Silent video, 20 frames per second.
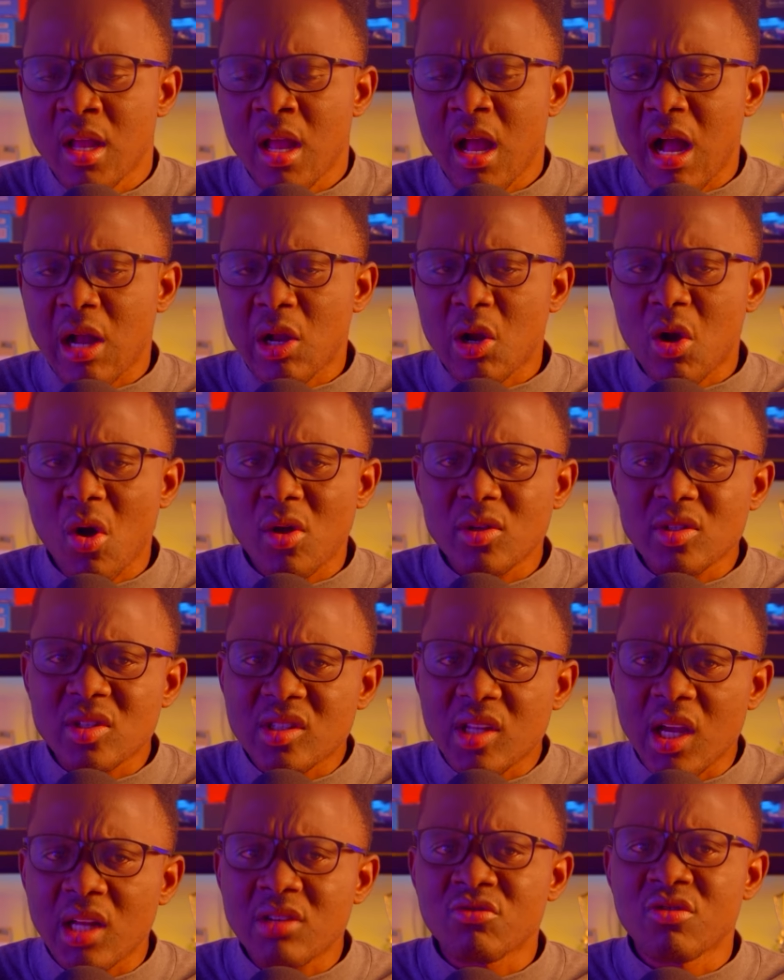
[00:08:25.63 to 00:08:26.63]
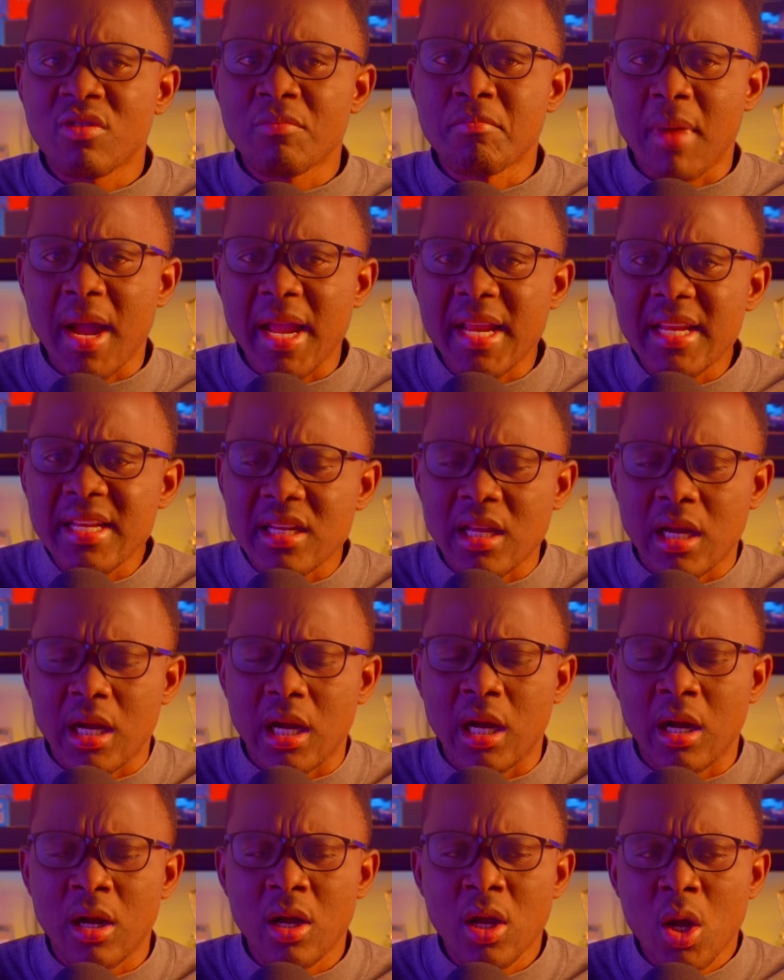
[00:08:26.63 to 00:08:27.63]
A constant
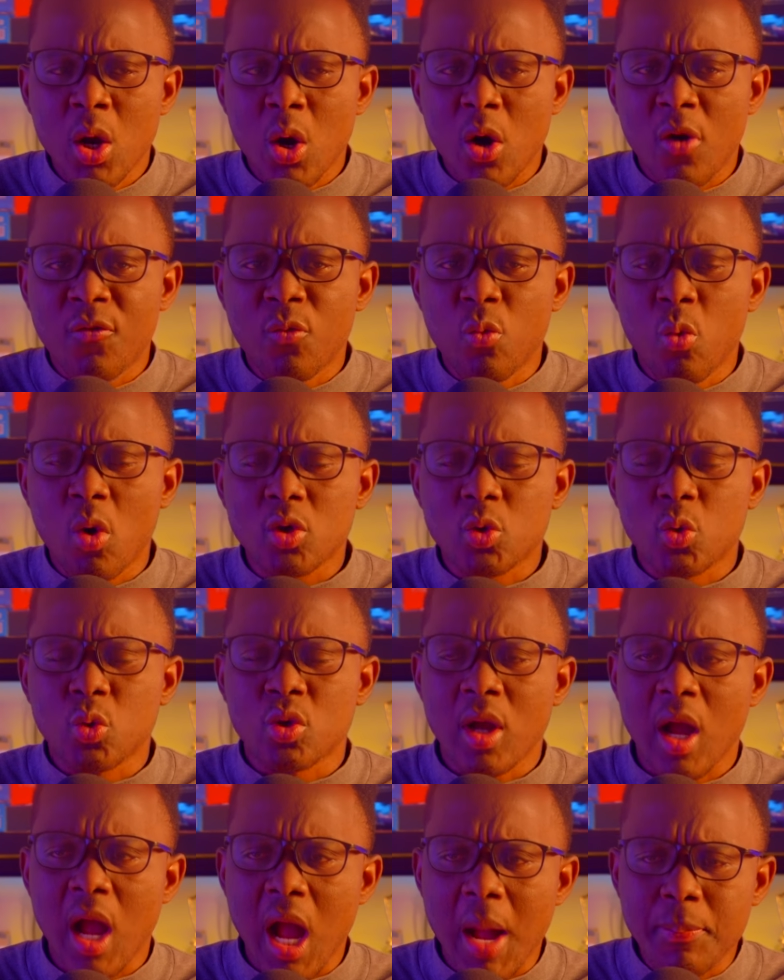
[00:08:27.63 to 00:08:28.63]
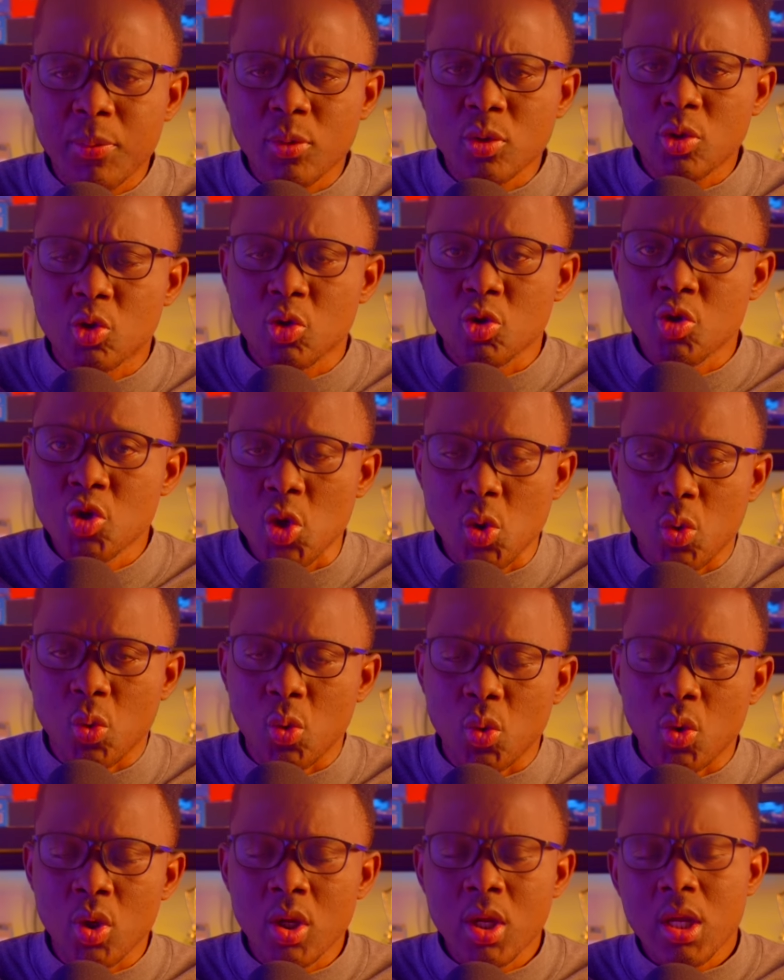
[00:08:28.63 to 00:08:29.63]
reminder of what could happen to
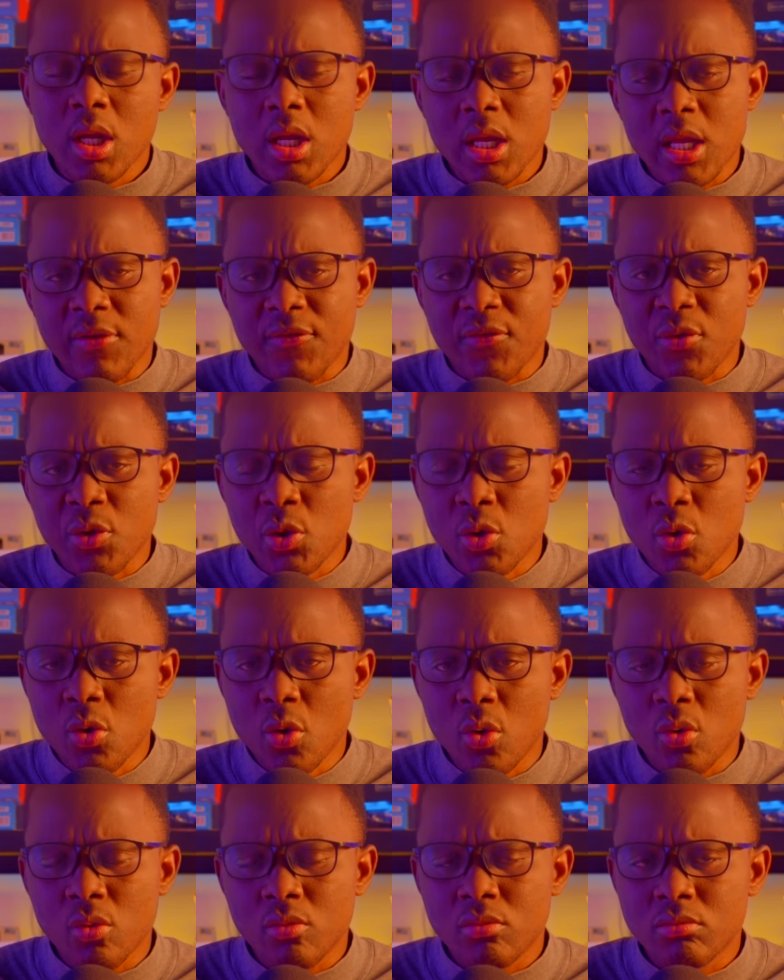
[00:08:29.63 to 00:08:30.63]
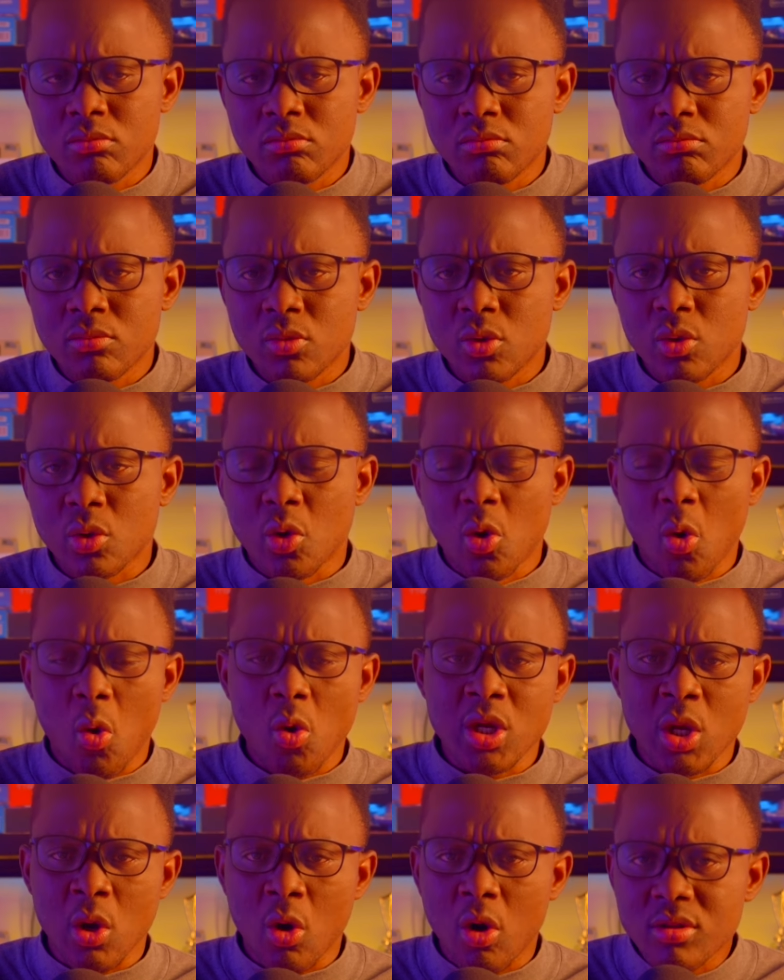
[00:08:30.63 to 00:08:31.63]
you if you go
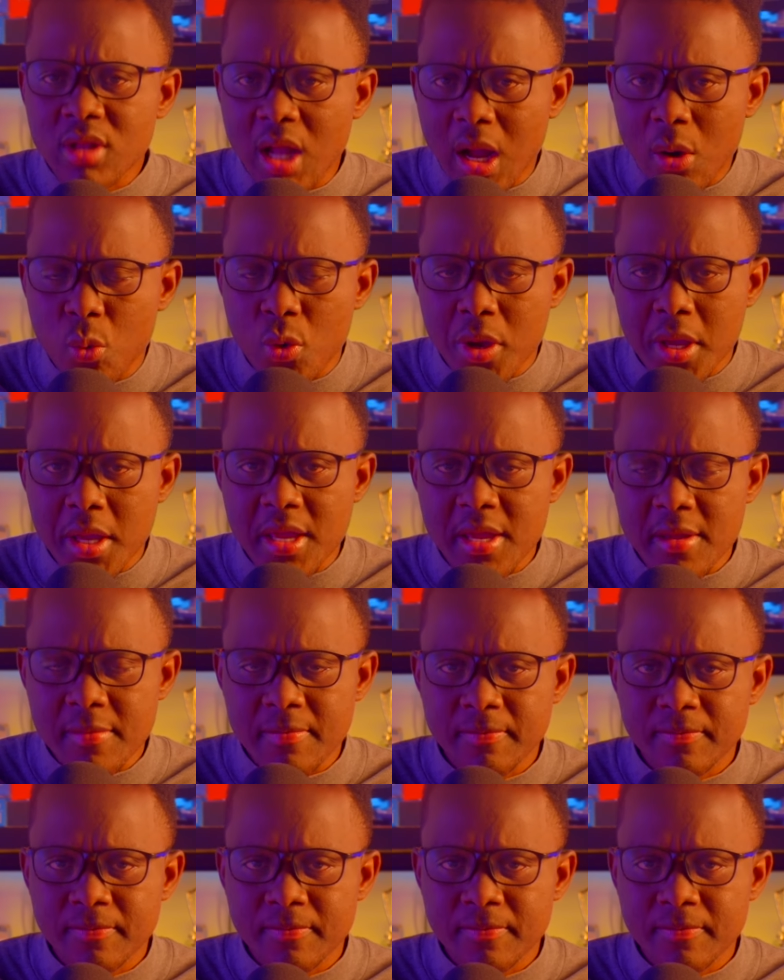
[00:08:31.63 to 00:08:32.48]
the other way